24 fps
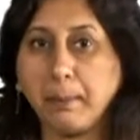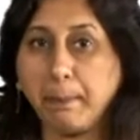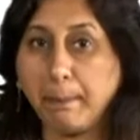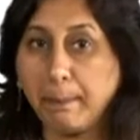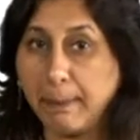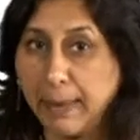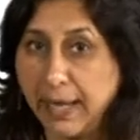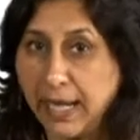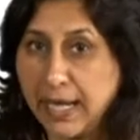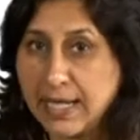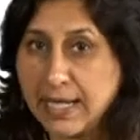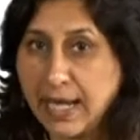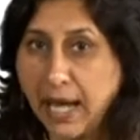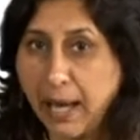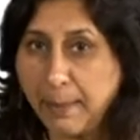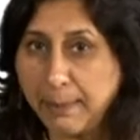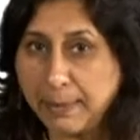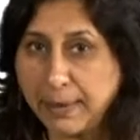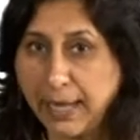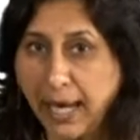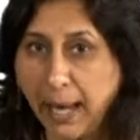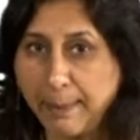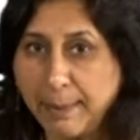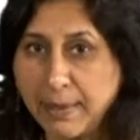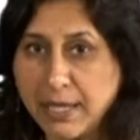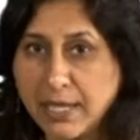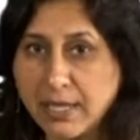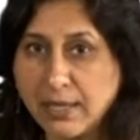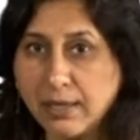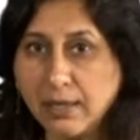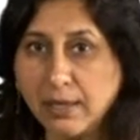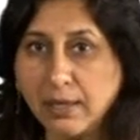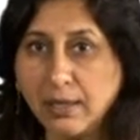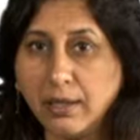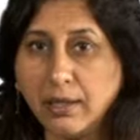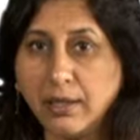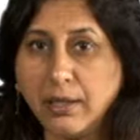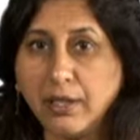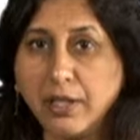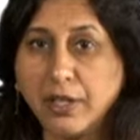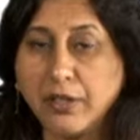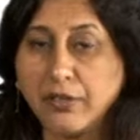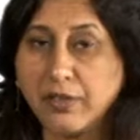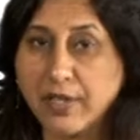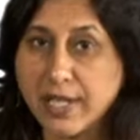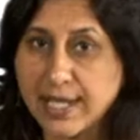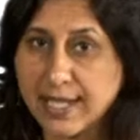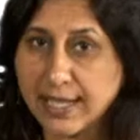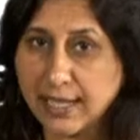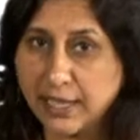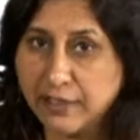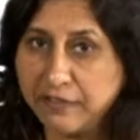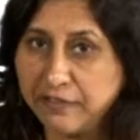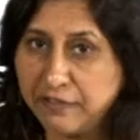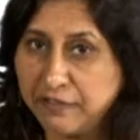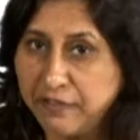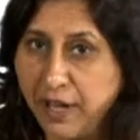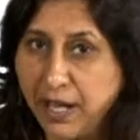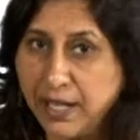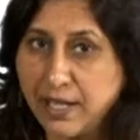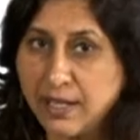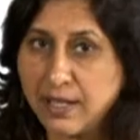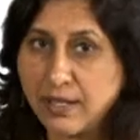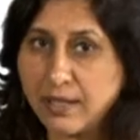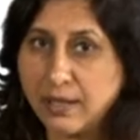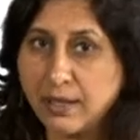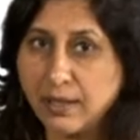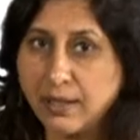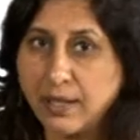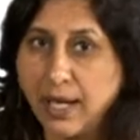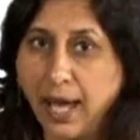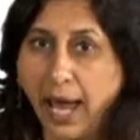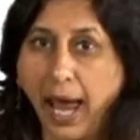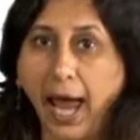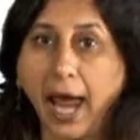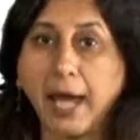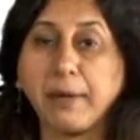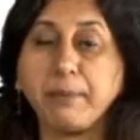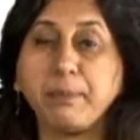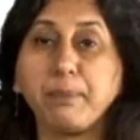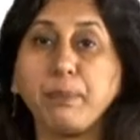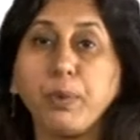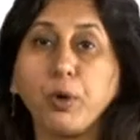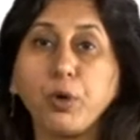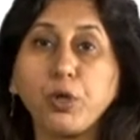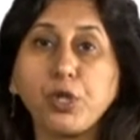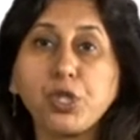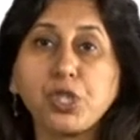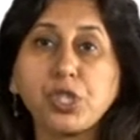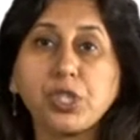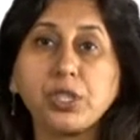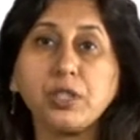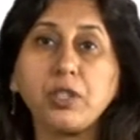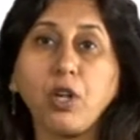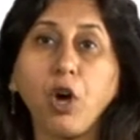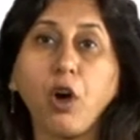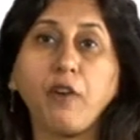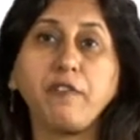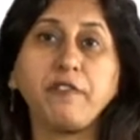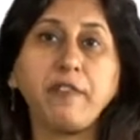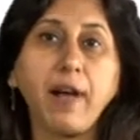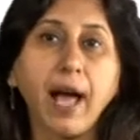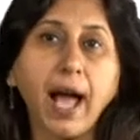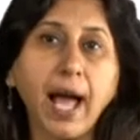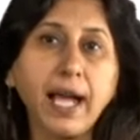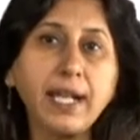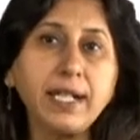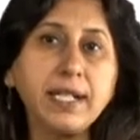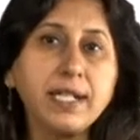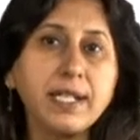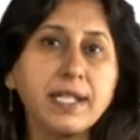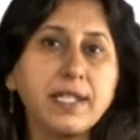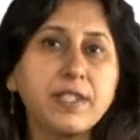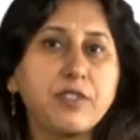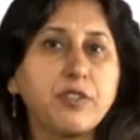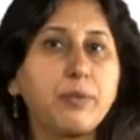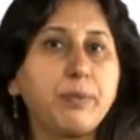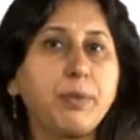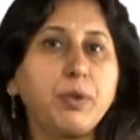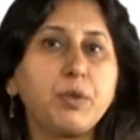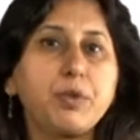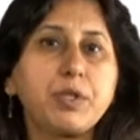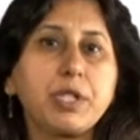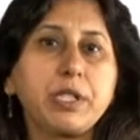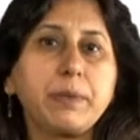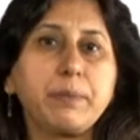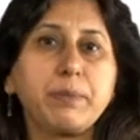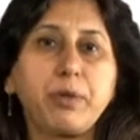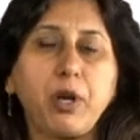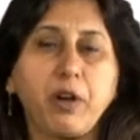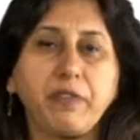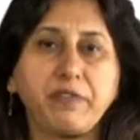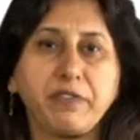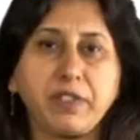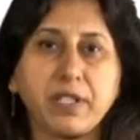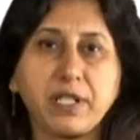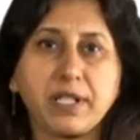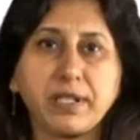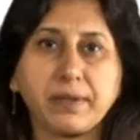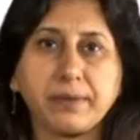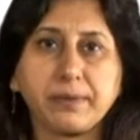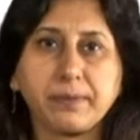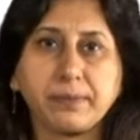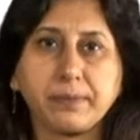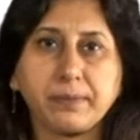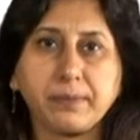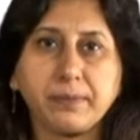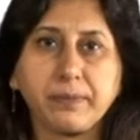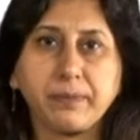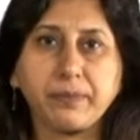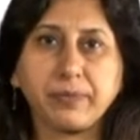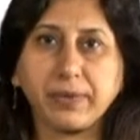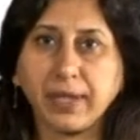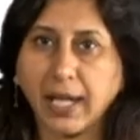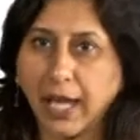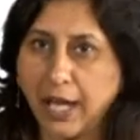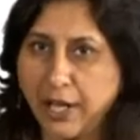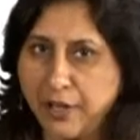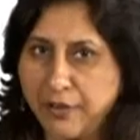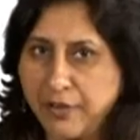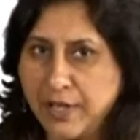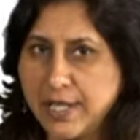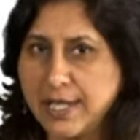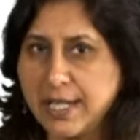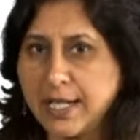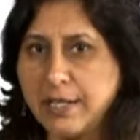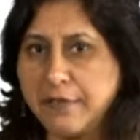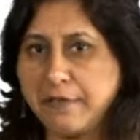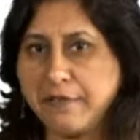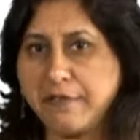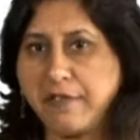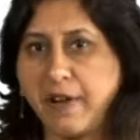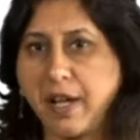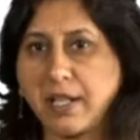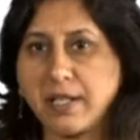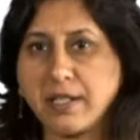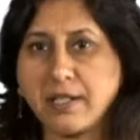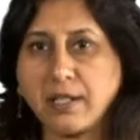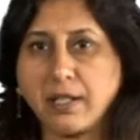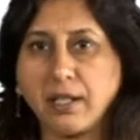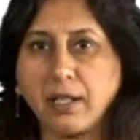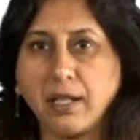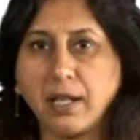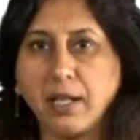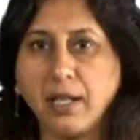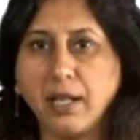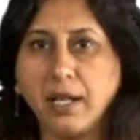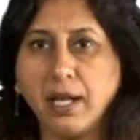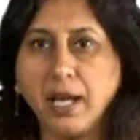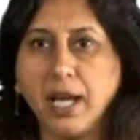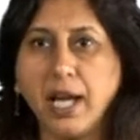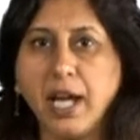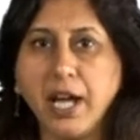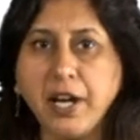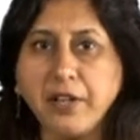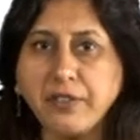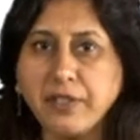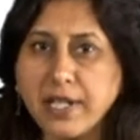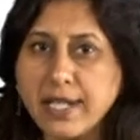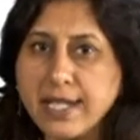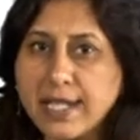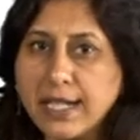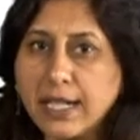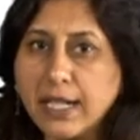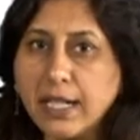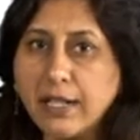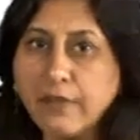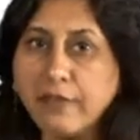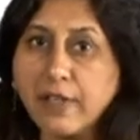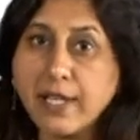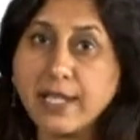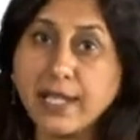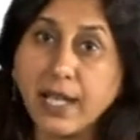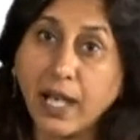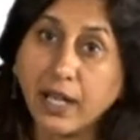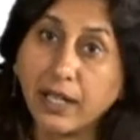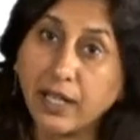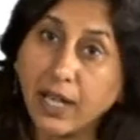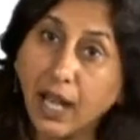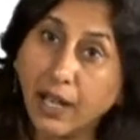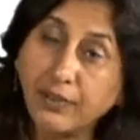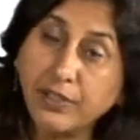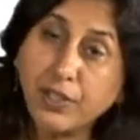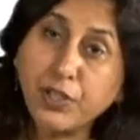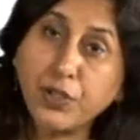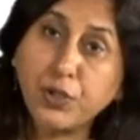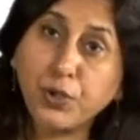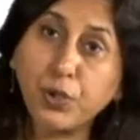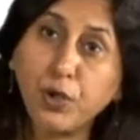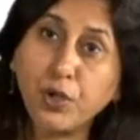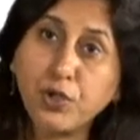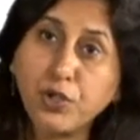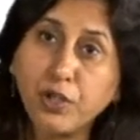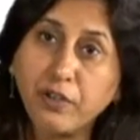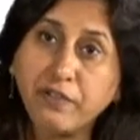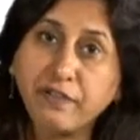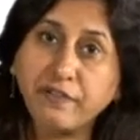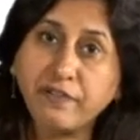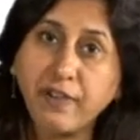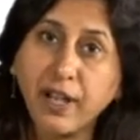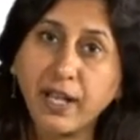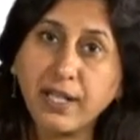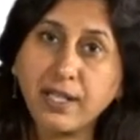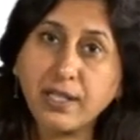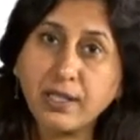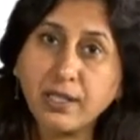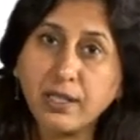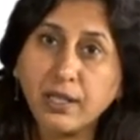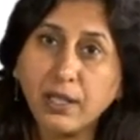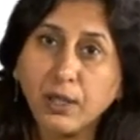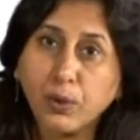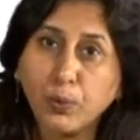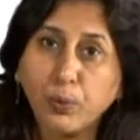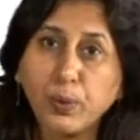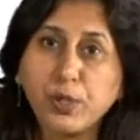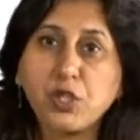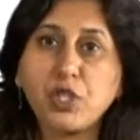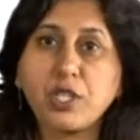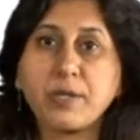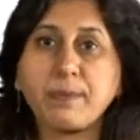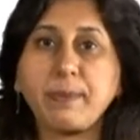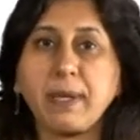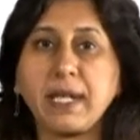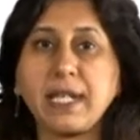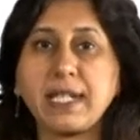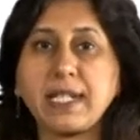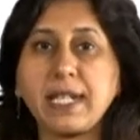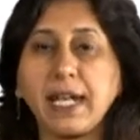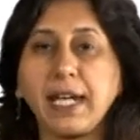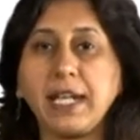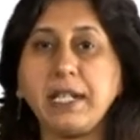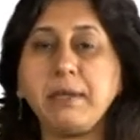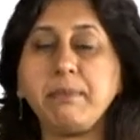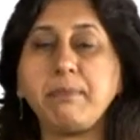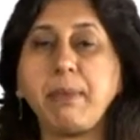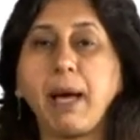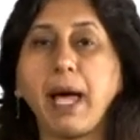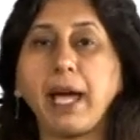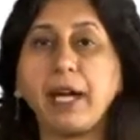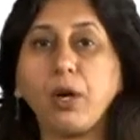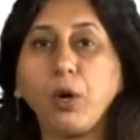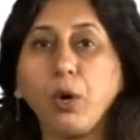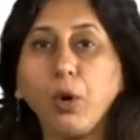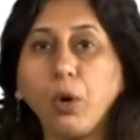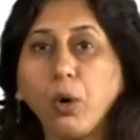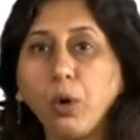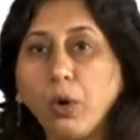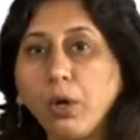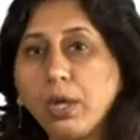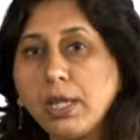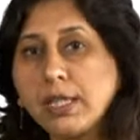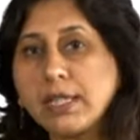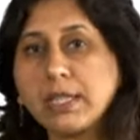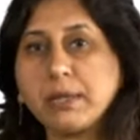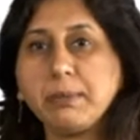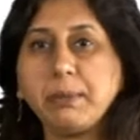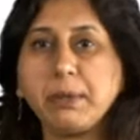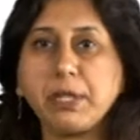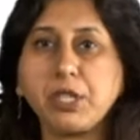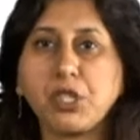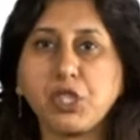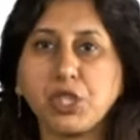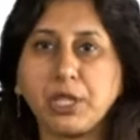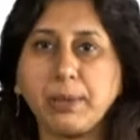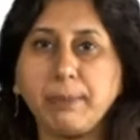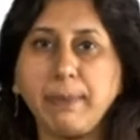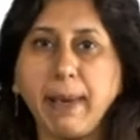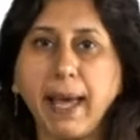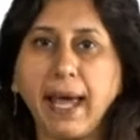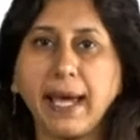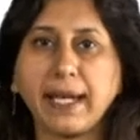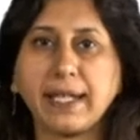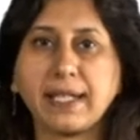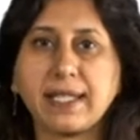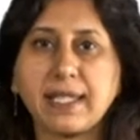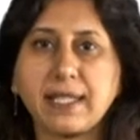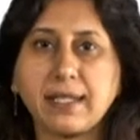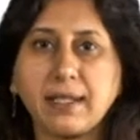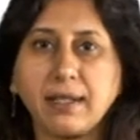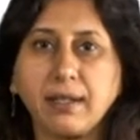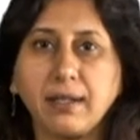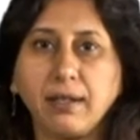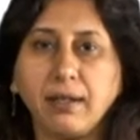paid up capital, reserve fund, and portion of undistributed profit. Reserve fund. Reserve is another source of fund which is maintained by all commercial banks.